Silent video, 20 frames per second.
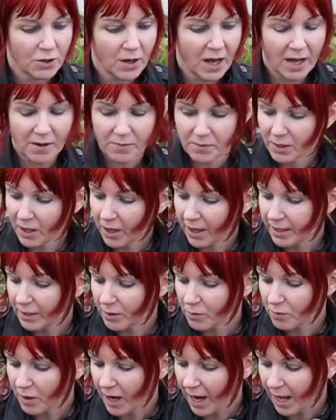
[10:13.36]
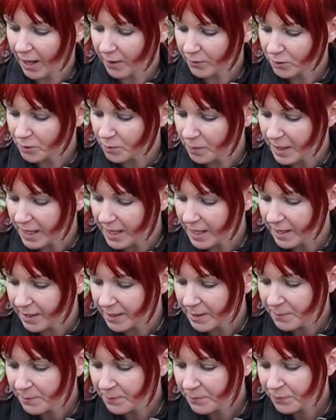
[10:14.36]
you have lying around, be
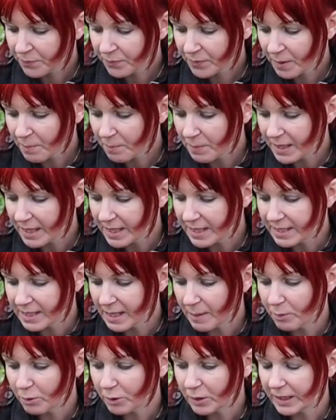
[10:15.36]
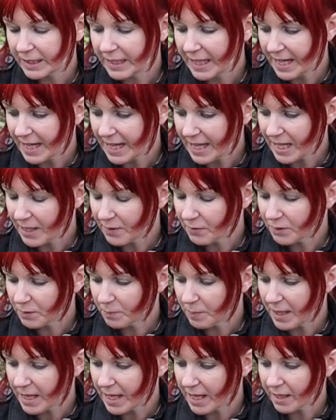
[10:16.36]
it nibbled leaves,
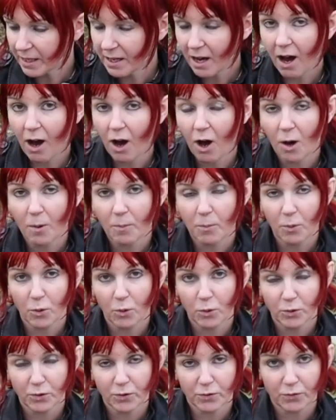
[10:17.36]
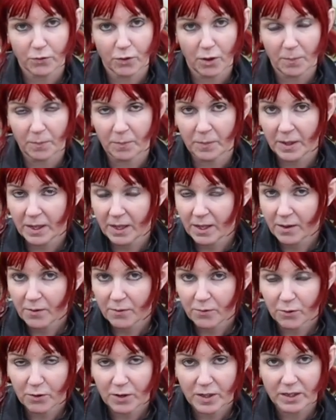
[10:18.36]
be it cardboard from,
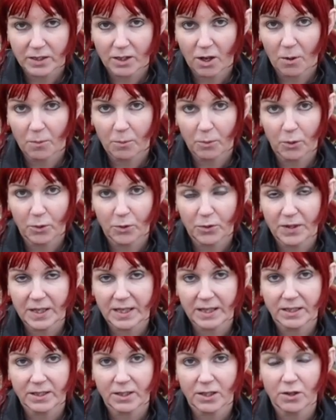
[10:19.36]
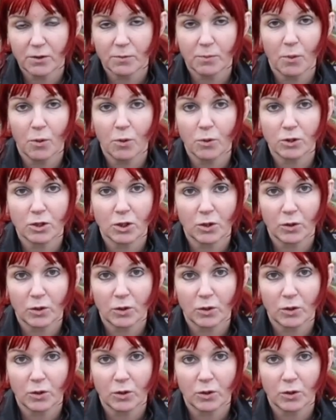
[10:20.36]
for example, things that you've bought